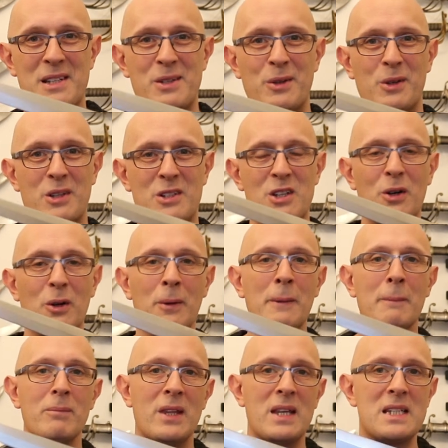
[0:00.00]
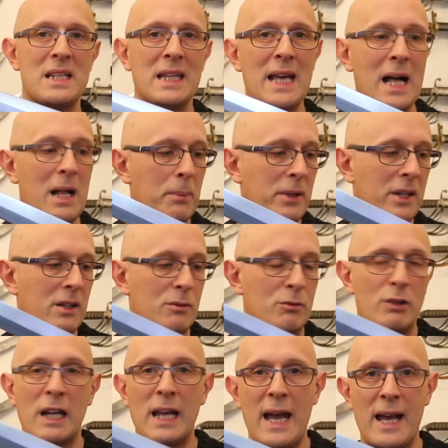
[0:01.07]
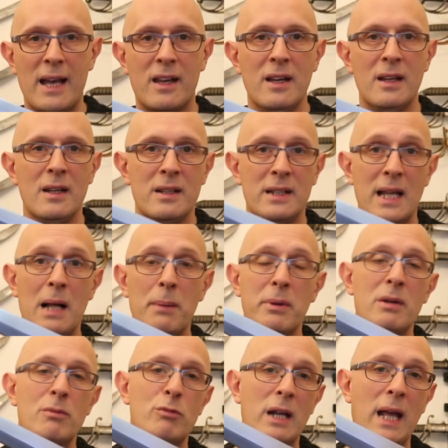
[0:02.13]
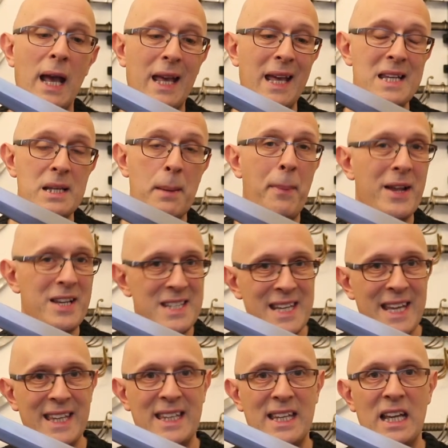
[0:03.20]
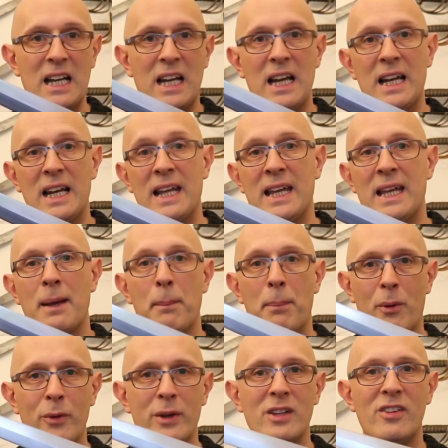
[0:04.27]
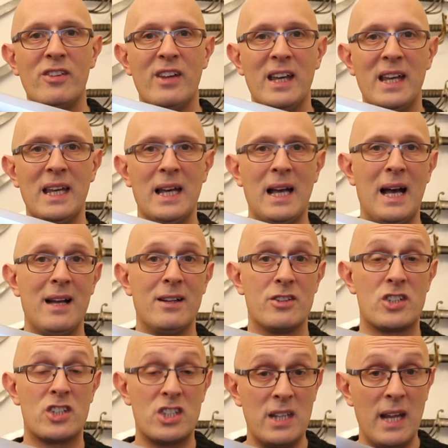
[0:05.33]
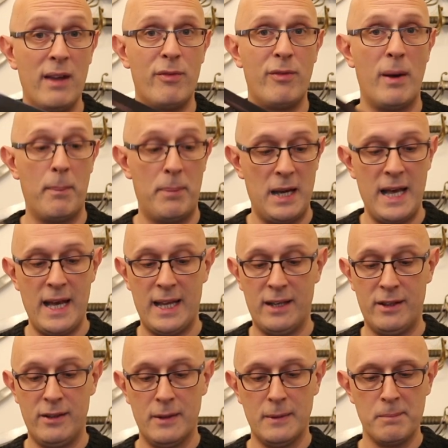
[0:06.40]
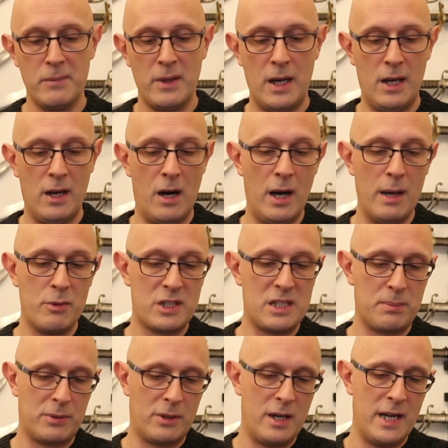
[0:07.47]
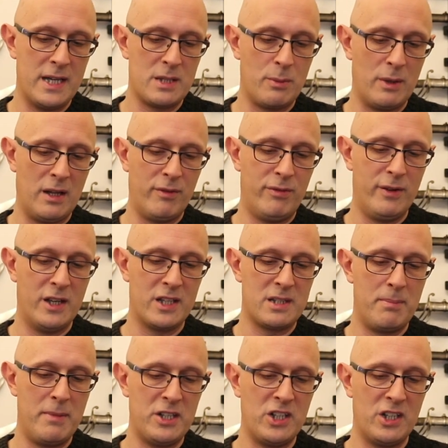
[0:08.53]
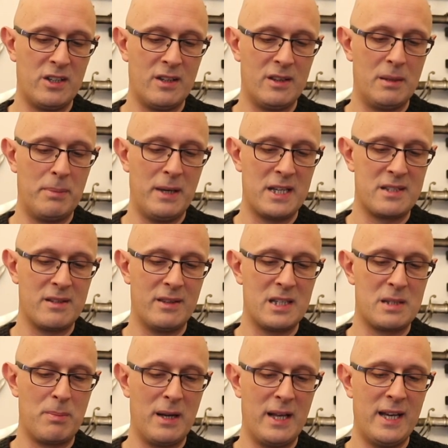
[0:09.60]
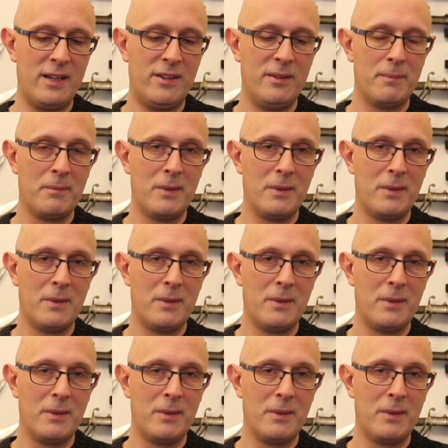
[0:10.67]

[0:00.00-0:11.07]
sword at all, is the Albion Ringec. The Albion Ringec is a particularly pointy and stiff blade. And I was surprised when I first measured the base of this blade,